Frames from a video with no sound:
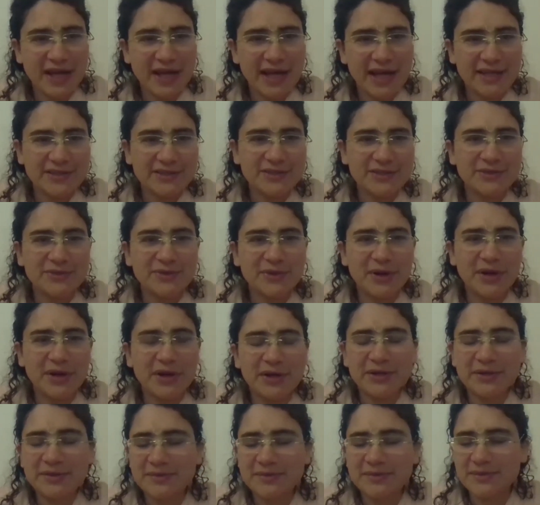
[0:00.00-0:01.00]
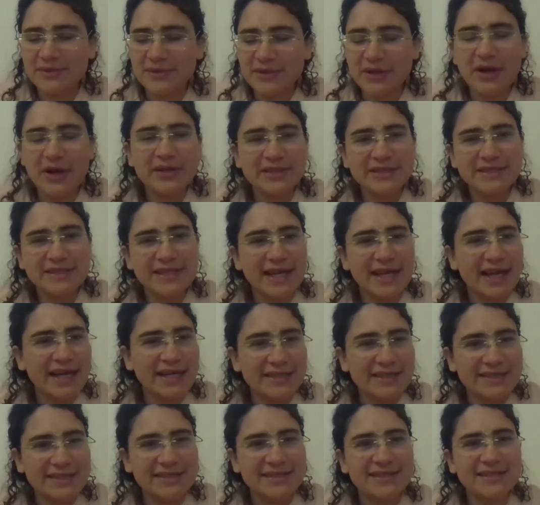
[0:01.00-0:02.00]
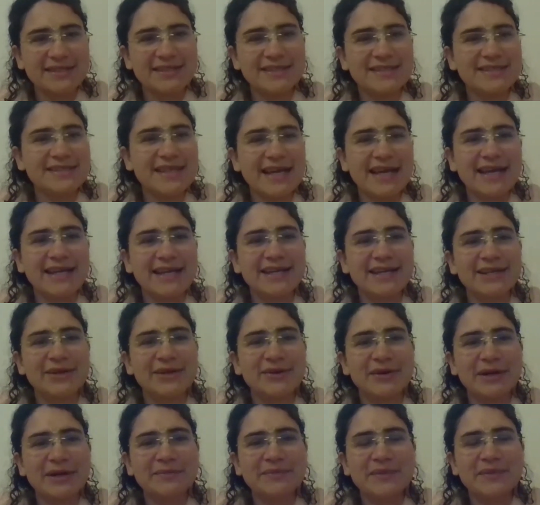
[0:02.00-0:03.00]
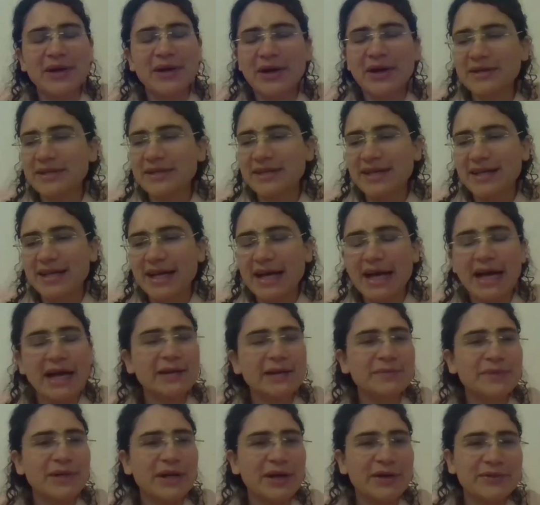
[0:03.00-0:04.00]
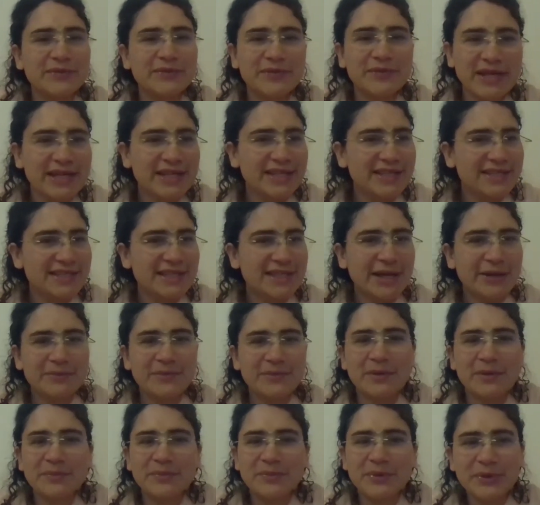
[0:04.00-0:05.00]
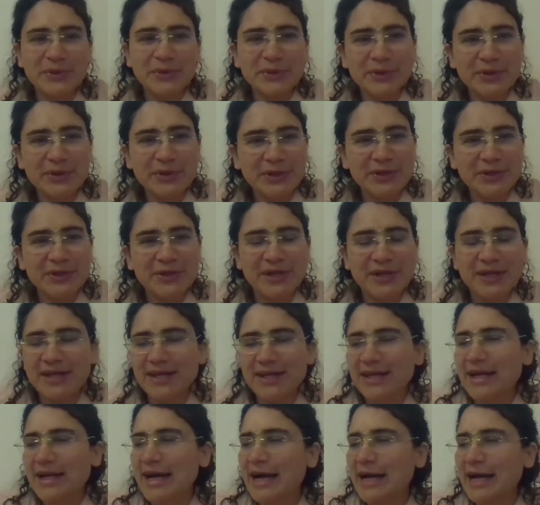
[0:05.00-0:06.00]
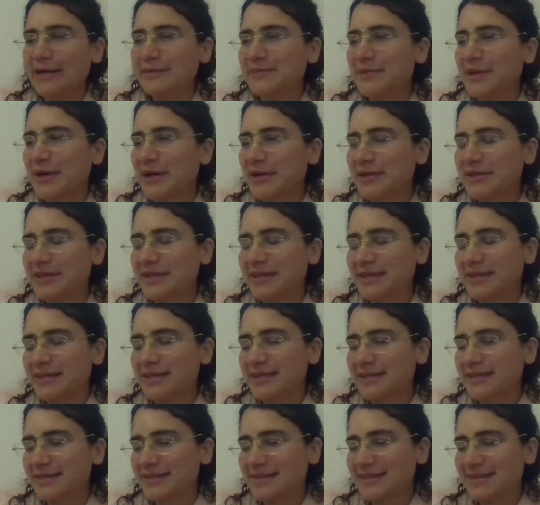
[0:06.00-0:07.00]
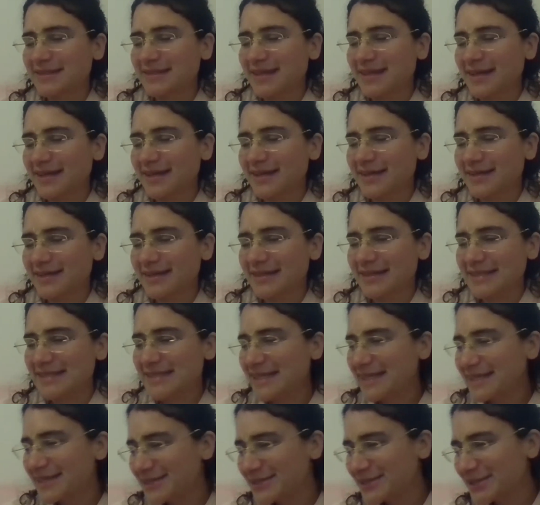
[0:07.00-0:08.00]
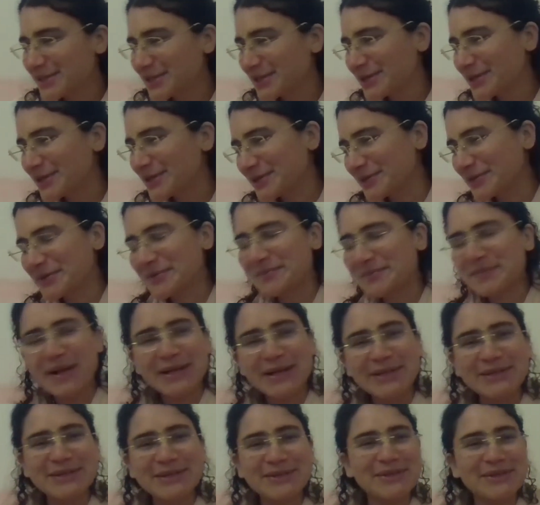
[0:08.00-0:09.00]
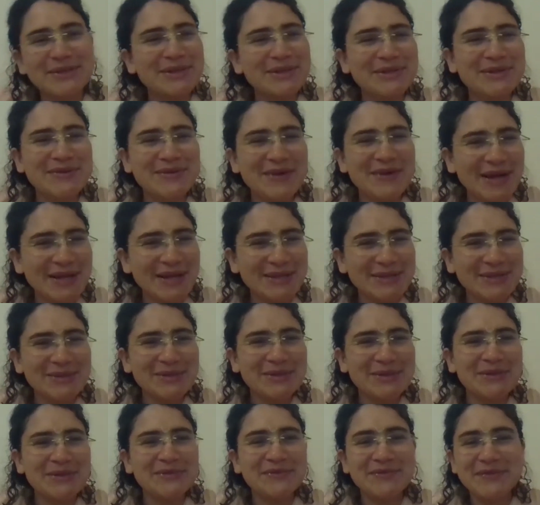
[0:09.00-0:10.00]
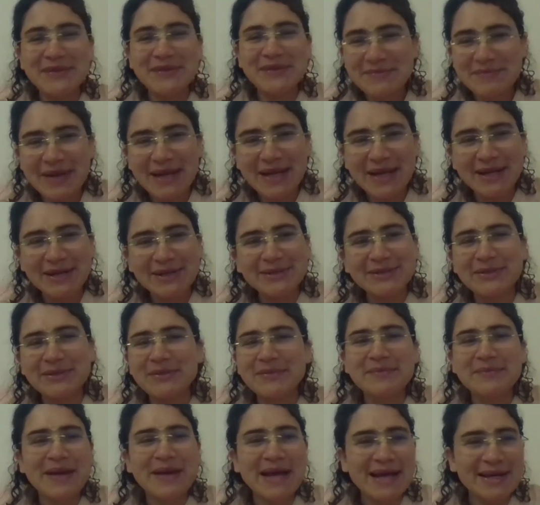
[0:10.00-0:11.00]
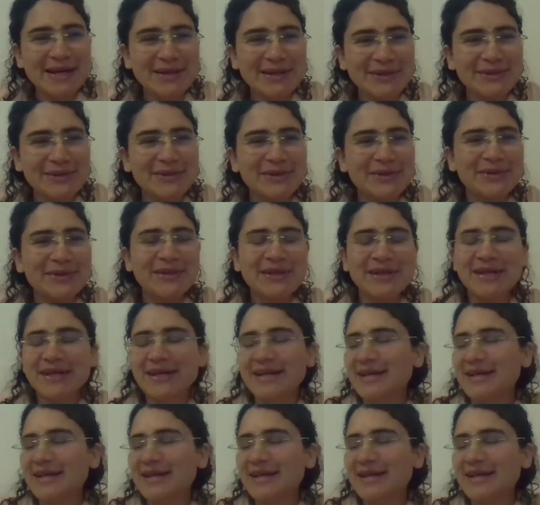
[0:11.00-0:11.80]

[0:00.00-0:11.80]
that to our context and say, you know, I'm not rich, I'm not poor, I'm not a teacher or mother or father or female or male or